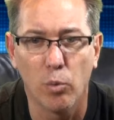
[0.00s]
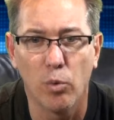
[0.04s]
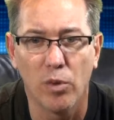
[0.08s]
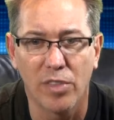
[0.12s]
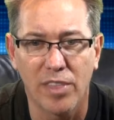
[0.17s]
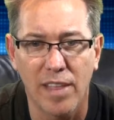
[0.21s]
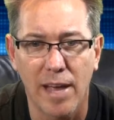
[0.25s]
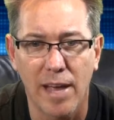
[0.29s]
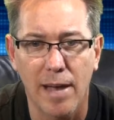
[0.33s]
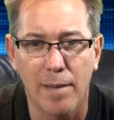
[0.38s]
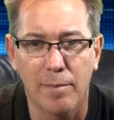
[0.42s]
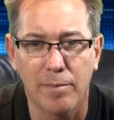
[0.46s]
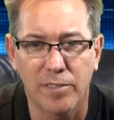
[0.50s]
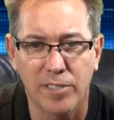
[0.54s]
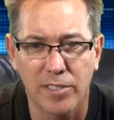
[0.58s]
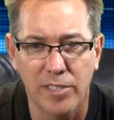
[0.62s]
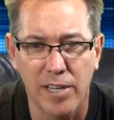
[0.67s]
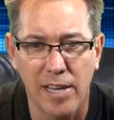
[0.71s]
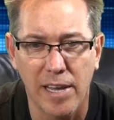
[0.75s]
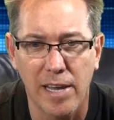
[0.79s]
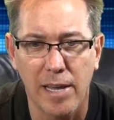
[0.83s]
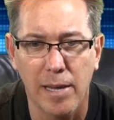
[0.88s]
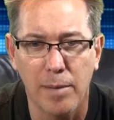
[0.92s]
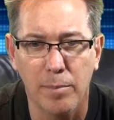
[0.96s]
with that
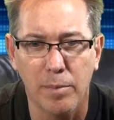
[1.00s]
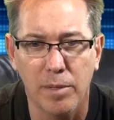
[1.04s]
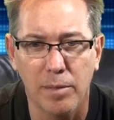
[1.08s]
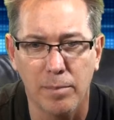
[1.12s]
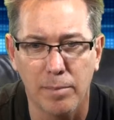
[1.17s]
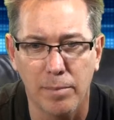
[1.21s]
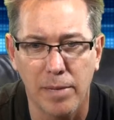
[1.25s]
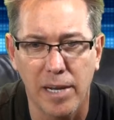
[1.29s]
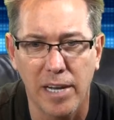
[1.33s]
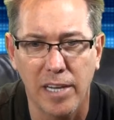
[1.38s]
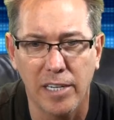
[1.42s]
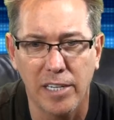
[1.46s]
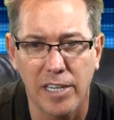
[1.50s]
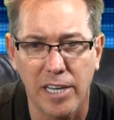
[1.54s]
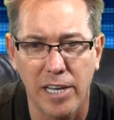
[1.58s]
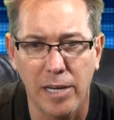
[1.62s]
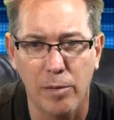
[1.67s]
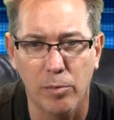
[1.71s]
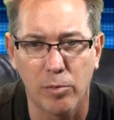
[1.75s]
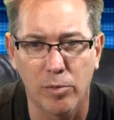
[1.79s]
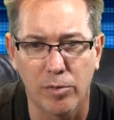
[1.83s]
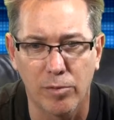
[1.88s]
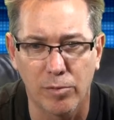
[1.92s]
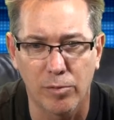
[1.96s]
same main
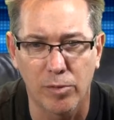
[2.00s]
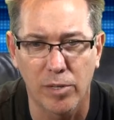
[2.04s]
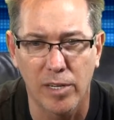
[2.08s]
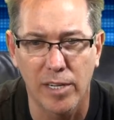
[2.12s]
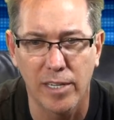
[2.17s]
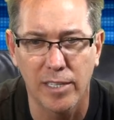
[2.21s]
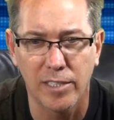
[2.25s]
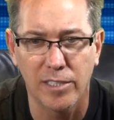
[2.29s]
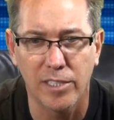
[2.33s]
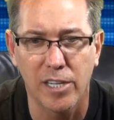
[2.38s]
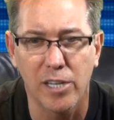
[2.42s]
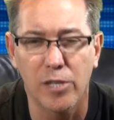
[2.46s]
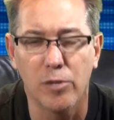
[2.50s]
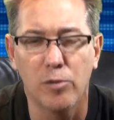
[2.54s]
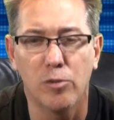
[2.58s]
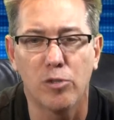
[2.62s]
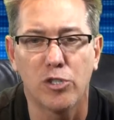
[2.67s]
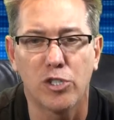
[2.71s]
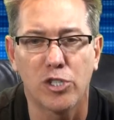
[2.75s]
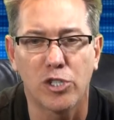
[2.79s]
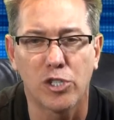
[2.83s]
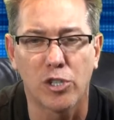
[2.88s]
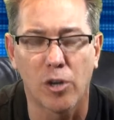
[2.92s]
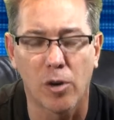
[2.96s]
keyword phrase that you
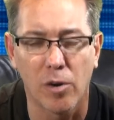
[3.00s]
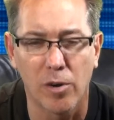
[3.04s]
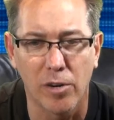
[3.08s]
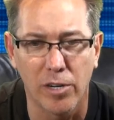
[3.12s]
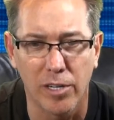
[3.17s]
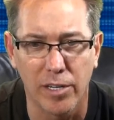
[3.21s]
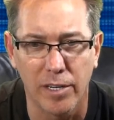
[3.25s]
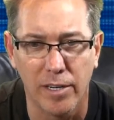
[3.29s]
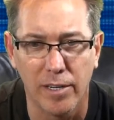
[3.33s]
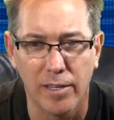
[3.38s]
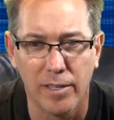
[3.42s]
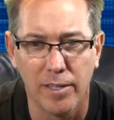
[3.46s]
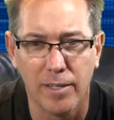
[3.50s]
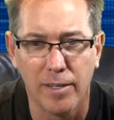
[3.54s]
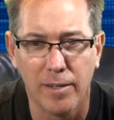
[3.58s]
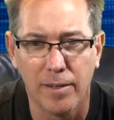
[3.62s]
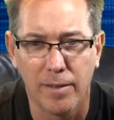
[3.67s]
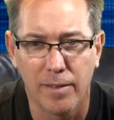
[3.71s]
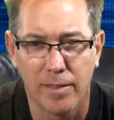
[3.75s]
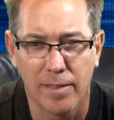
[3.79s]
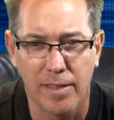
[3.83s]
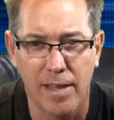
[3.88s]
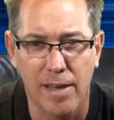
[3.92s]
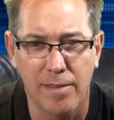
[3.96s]
started
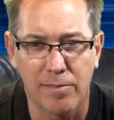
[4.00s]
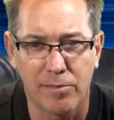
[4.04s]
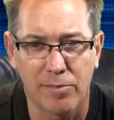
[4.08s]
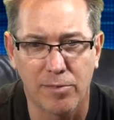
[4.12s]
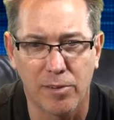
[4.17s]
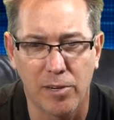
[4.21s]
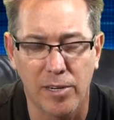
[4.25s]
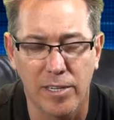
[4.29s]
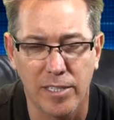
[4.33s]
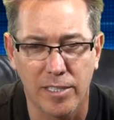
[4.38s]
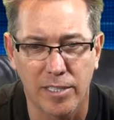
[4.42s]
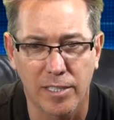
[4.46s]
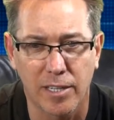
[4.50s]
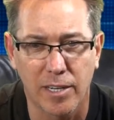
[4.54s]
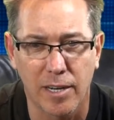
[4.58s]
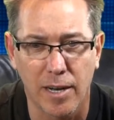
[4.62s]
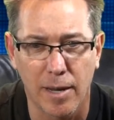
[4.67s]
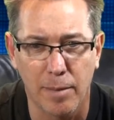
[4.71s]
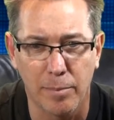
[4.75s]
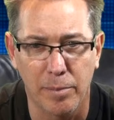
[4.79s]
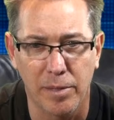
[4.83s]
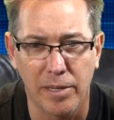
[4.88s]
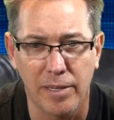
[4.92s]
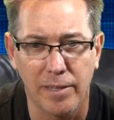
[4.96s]
that phrase
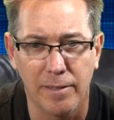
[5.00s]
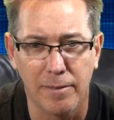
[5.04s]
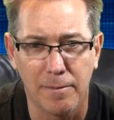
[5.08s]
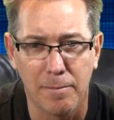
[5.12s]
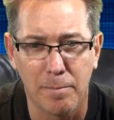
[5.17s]
copy.